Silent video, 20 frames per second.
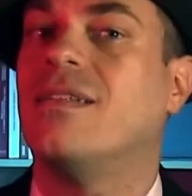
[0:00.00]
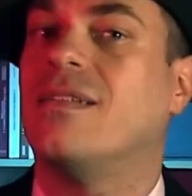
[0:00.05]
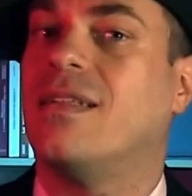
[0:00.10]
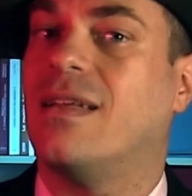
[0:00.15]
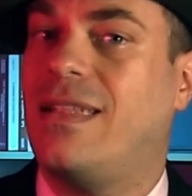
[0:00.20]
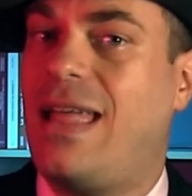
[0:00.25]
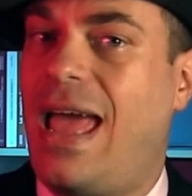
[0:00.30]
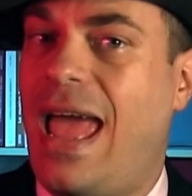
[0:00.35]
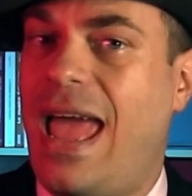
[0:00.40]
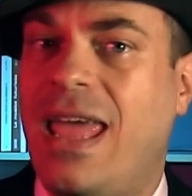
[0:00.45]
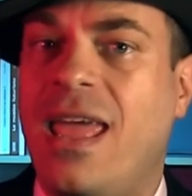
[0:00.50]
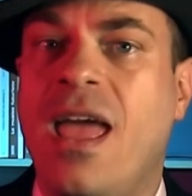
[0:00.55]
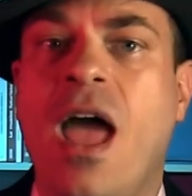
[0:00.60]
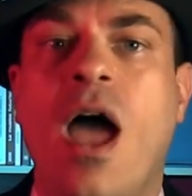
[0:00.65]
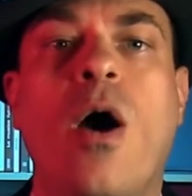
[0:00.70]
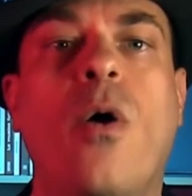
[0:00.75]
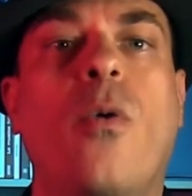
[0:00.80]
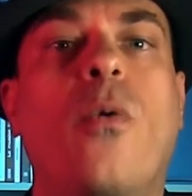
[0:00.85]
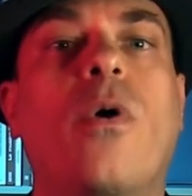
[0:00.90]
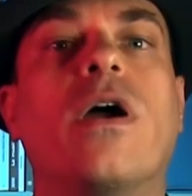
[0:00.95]
Today,
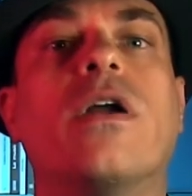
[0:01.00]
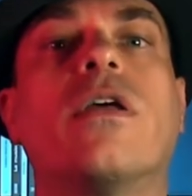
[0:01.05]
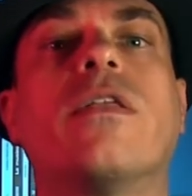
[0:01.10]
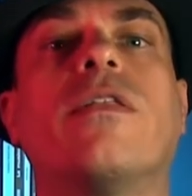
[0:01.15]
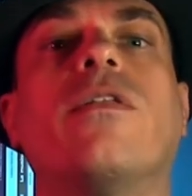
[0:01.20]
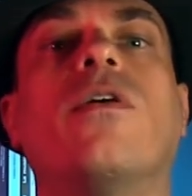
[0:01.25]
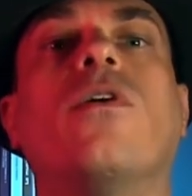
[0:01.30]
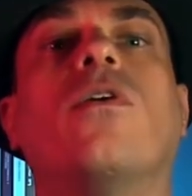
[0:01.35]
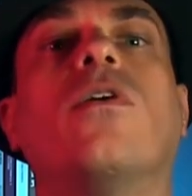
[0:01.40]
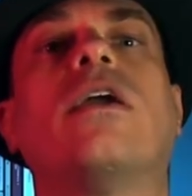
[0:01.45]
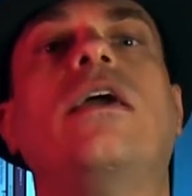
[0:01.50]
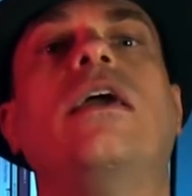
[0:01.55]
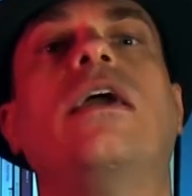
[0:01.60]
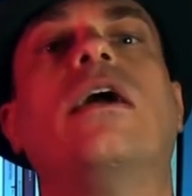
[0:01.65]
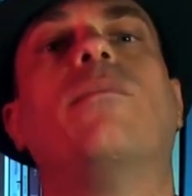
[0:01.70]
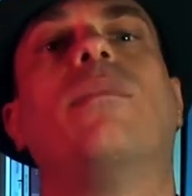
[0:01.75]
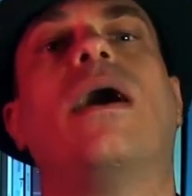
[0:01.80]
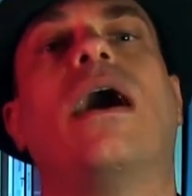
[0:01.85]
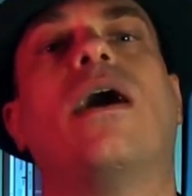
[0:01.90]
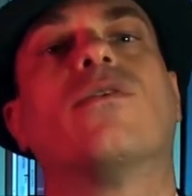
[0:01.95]
we're
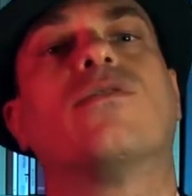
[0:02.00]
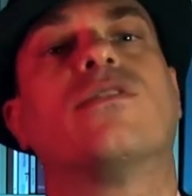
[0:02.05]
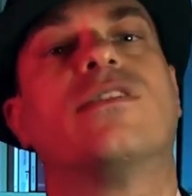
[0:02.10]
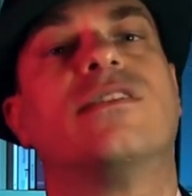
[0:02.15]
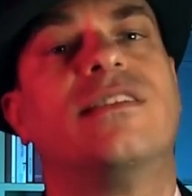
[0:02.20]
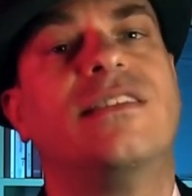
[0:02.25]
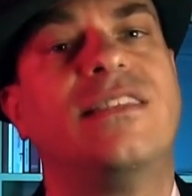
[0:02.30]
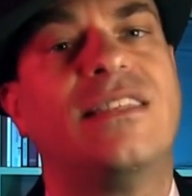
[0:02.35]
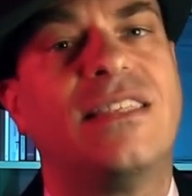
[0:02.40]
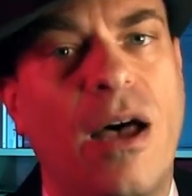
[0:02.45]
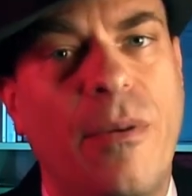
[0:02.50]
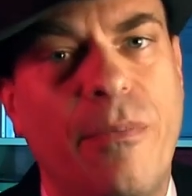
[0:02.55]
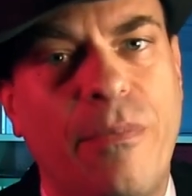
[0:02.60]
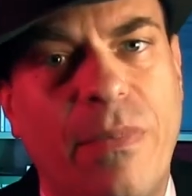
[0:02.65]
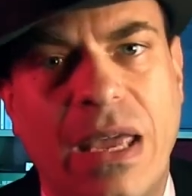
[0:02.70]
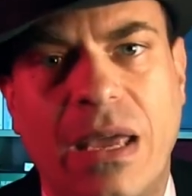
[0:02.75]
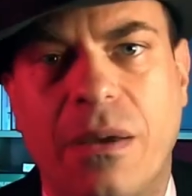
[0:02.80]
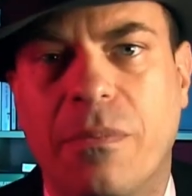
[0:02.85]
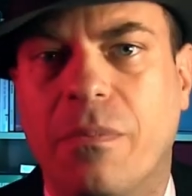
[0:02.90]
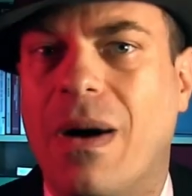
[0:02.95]
talking about
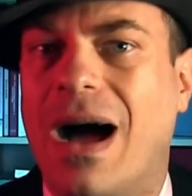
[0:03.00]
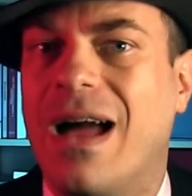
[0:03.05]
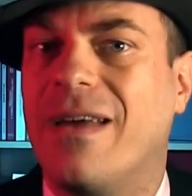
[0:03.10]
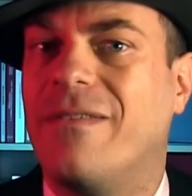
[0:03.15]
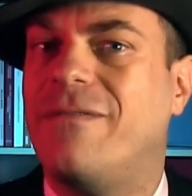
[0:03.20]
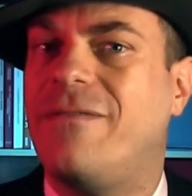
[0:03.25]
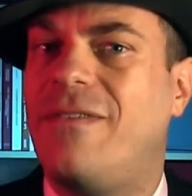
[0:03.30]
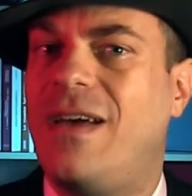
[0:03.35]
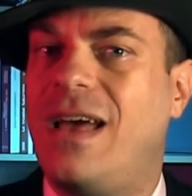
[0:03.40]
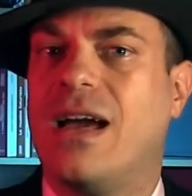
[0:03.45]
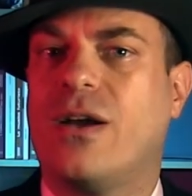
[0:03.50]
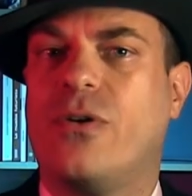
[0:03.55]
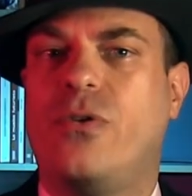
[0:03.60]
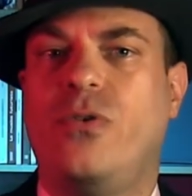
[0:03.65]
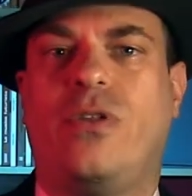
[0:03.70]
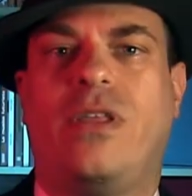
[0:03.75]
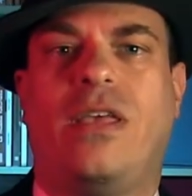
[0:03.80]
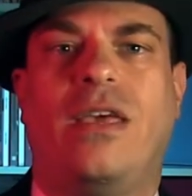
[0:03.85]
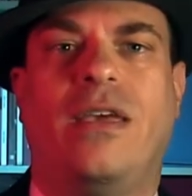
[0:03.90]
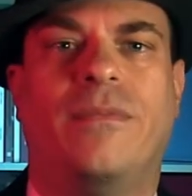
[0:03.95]
Zombie by Fela
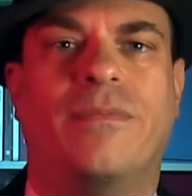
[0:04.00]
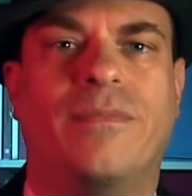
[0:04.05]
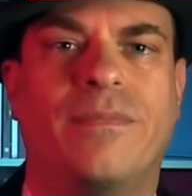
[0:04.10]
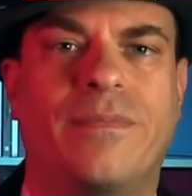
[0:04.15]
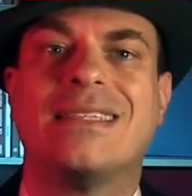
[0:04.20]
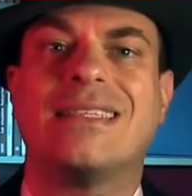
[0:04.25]
Kuti.